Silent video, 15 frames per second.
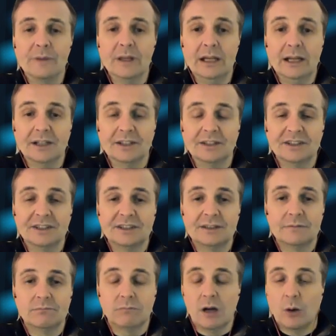
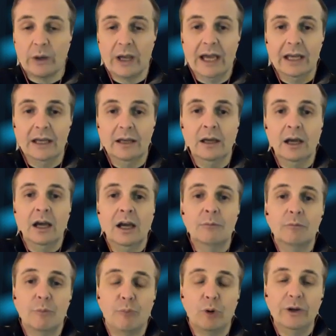it's okay,
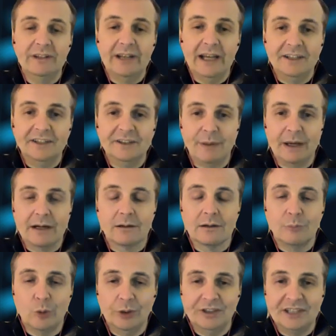but 0.8 is better,
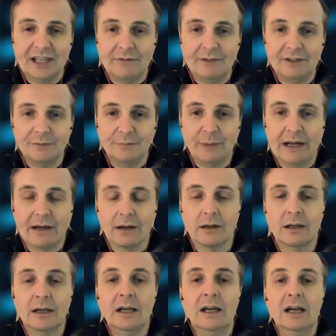0.7 is better,
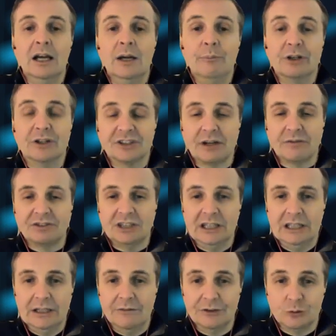because
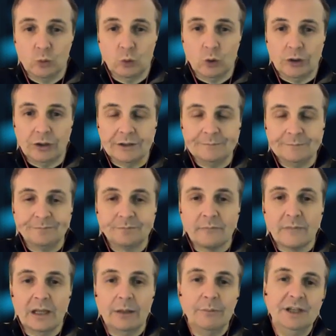obviously if it's 1,
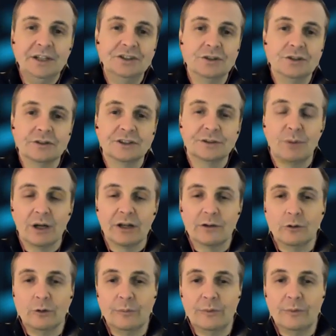it means you're spotted
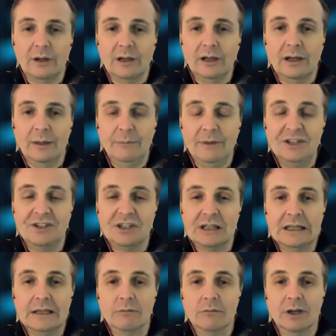up
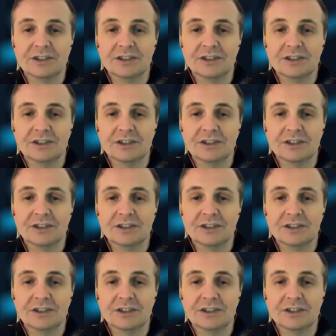immediately, right?